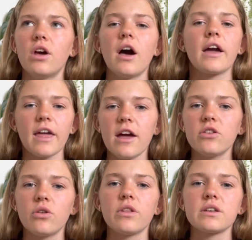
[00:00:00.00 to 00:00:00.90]
I can
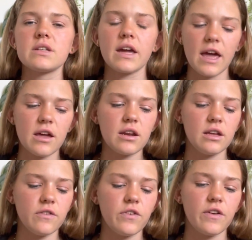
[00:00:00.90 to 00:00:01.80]
do this, I can eat
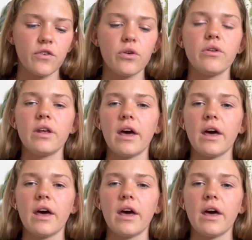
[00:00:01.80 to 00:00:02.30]
a fair food,